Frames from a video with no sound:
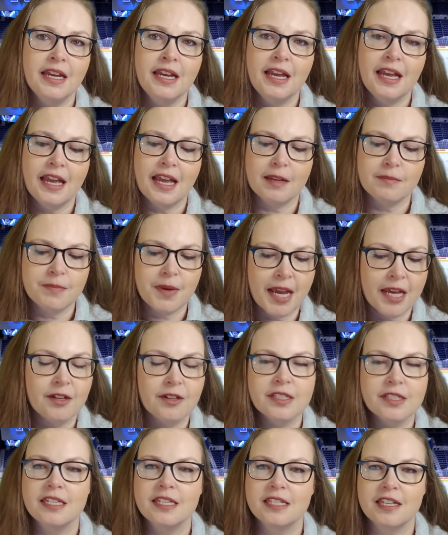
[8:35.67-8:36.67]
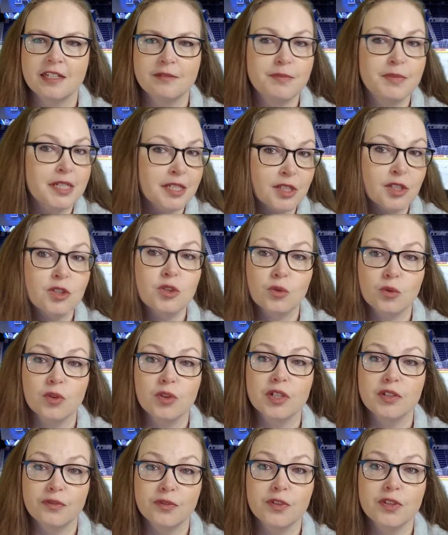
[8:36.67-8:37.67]
And penalties had been a
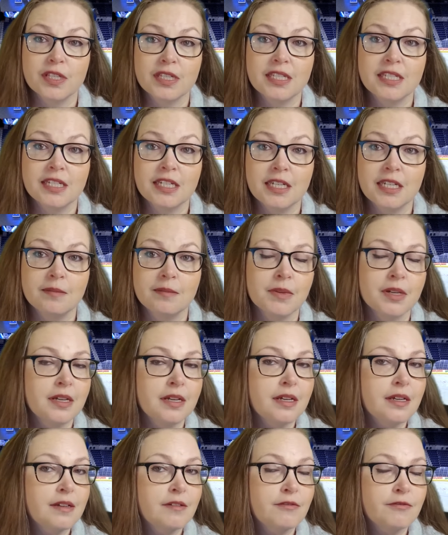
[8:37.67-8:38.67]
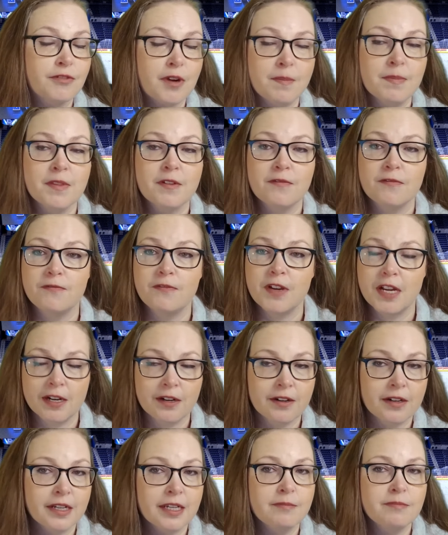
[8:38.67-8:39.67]
story for this team from the
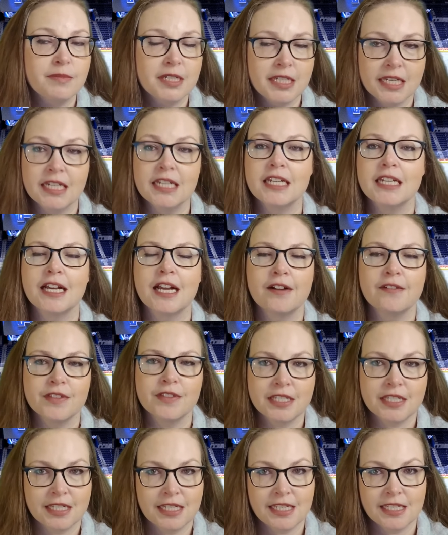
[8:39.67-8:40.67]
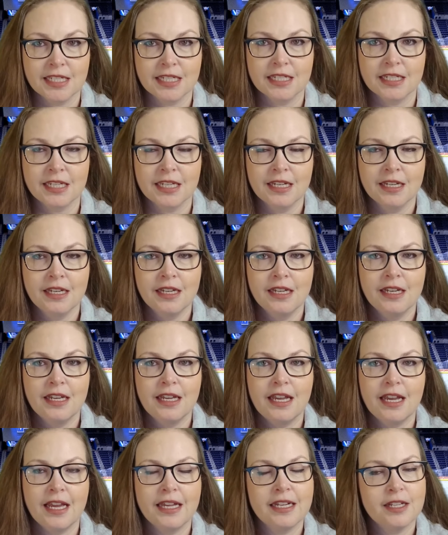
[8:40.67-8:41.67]
very beginning of the season
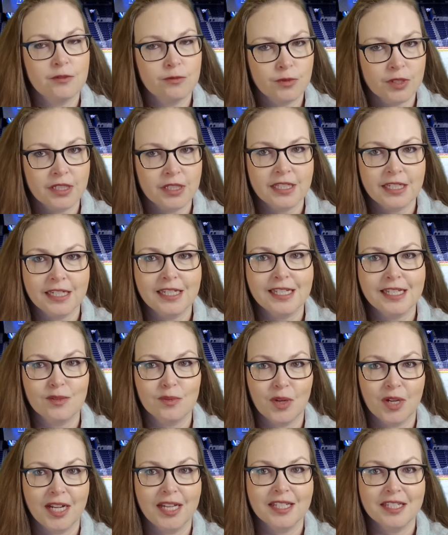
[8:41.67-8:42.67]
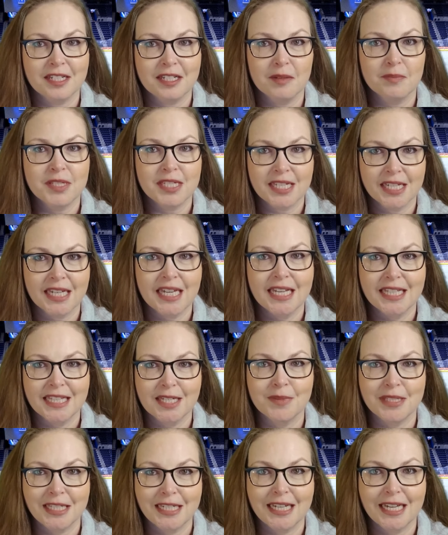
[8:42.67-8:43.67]
and it really is what ended up sinking
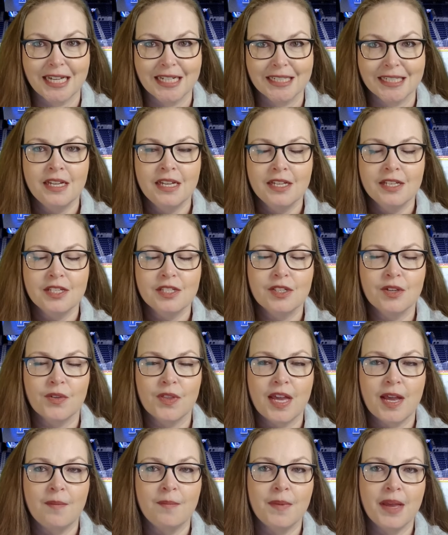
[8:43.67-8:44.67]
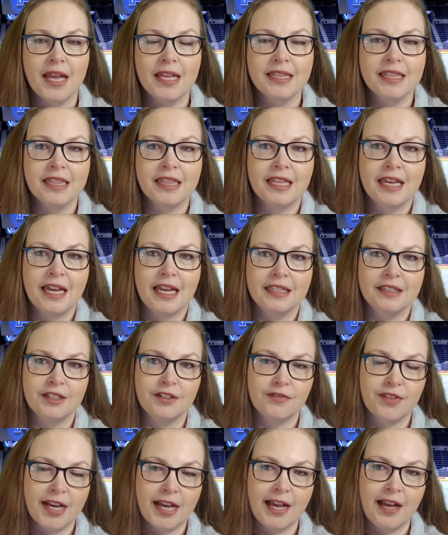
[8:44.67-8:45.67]
them in the end. So that meant that
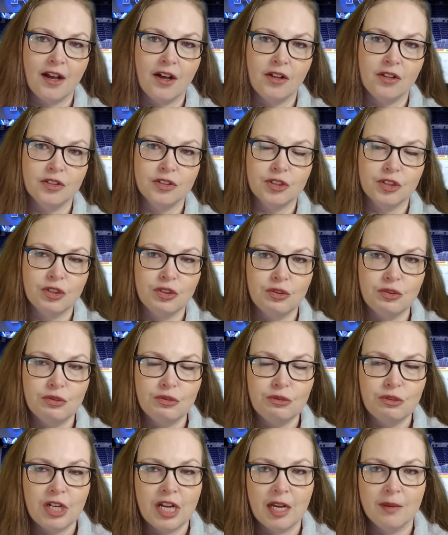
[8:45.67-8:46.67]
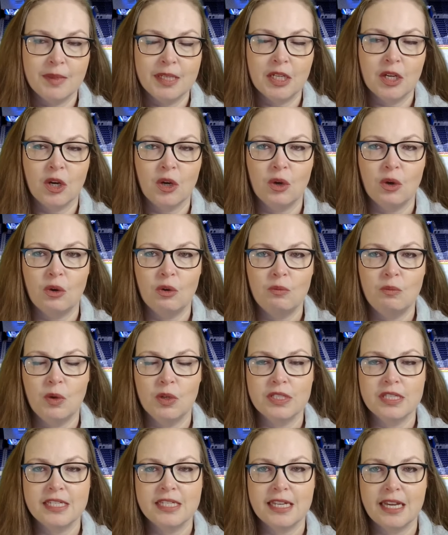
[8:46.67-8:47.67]
Laval knew coming home
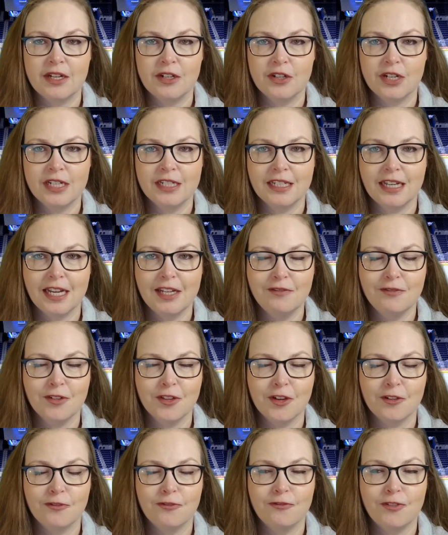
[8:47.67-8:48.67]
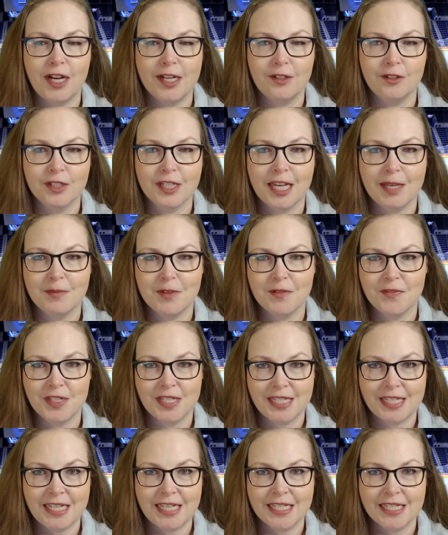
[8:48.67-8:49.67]
on Saturday night for their final game of the
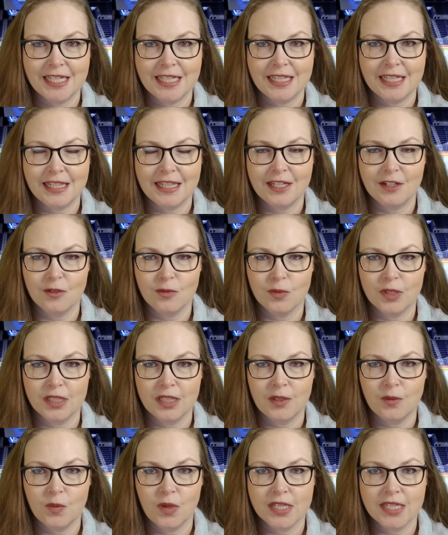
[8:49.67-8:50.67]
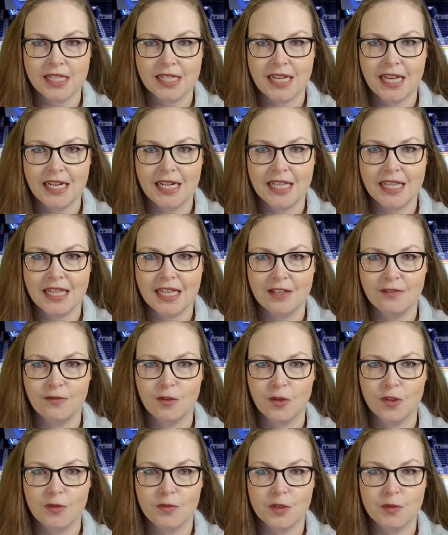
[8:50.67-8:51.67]
season that there really wasn't anything
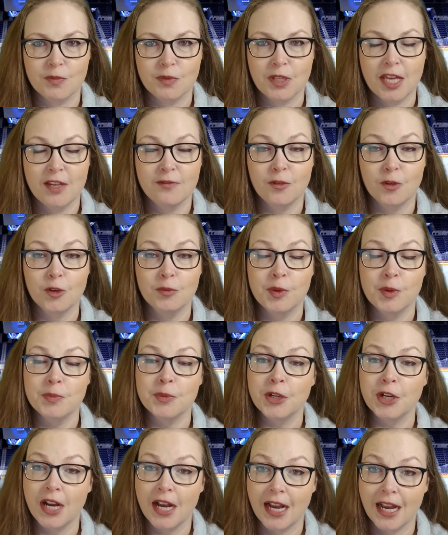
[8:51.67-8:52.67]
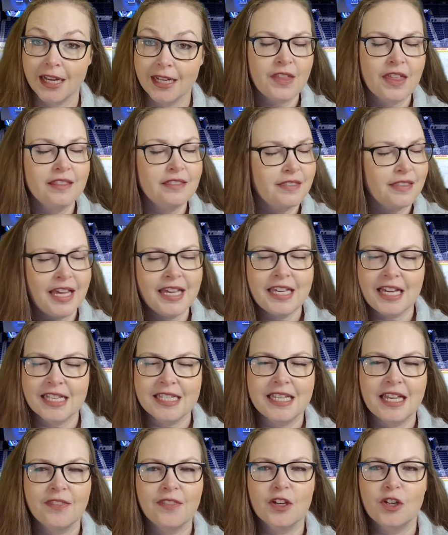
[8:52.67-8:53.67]
for them to play for but pride. Like I
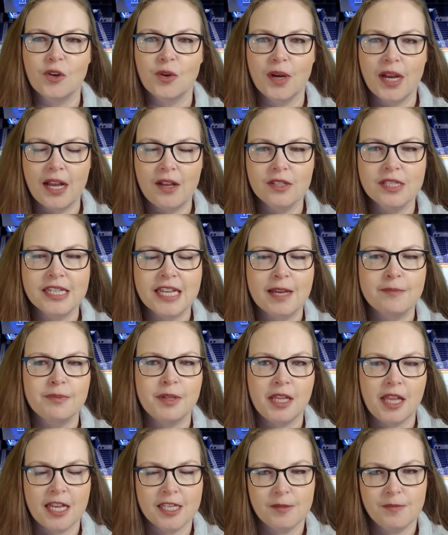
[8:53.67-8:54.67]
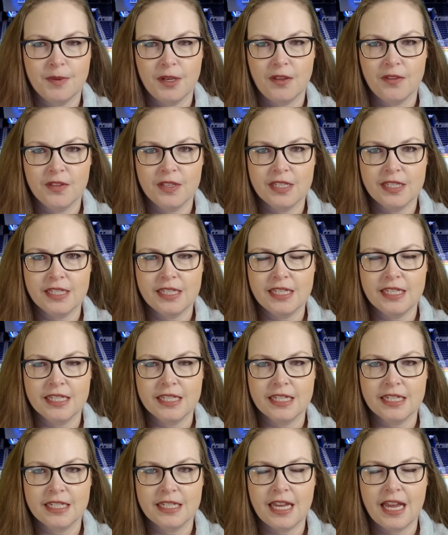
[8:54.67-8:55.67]
said, the crowds at Place Bell this
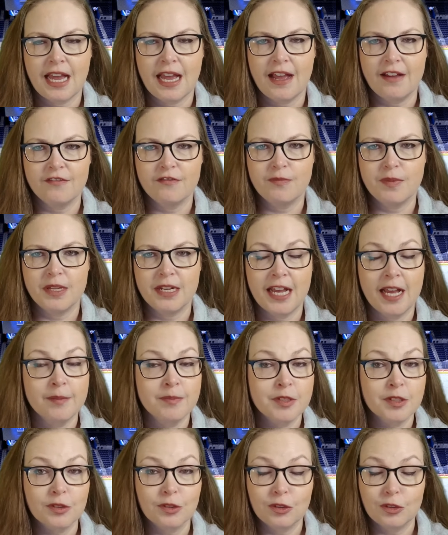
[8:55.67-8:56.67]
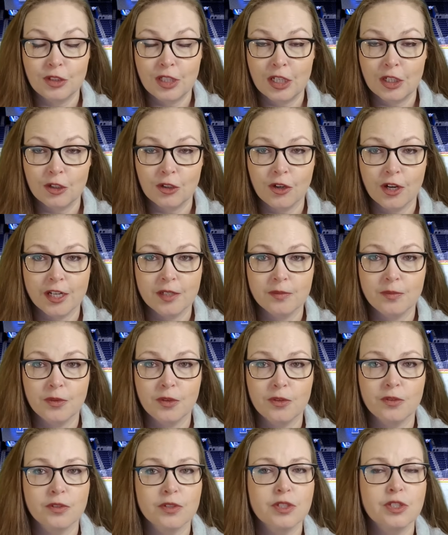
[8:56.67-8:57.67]
season have been absolutely
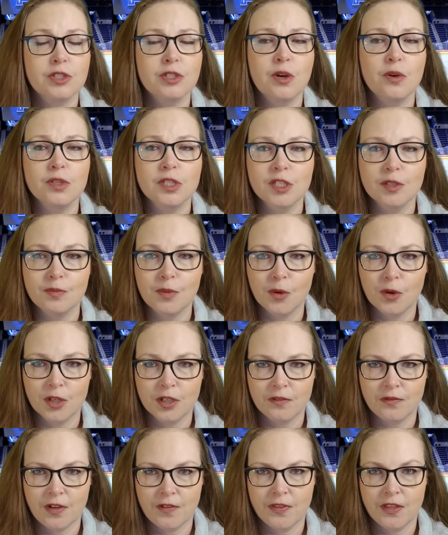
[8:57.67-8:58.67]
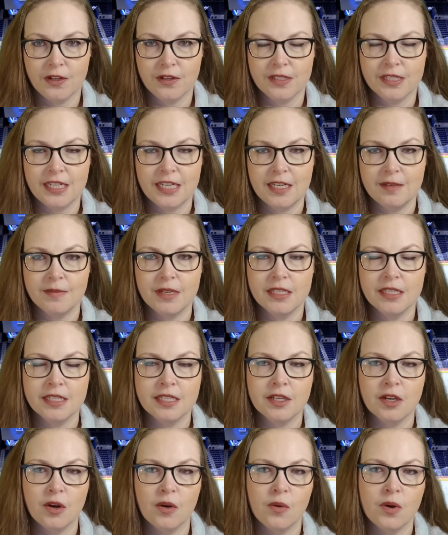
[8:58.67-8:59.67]
incredible, so supportive of their team, and
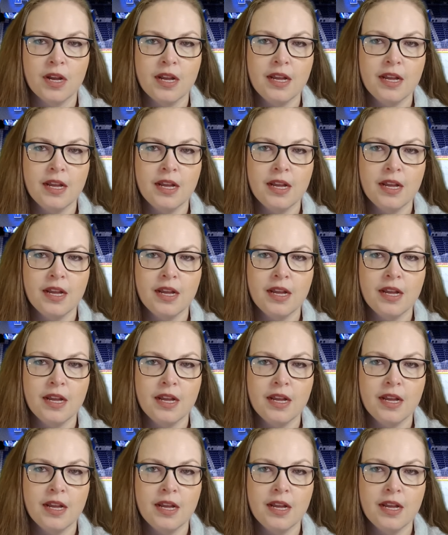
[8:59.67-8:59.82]
so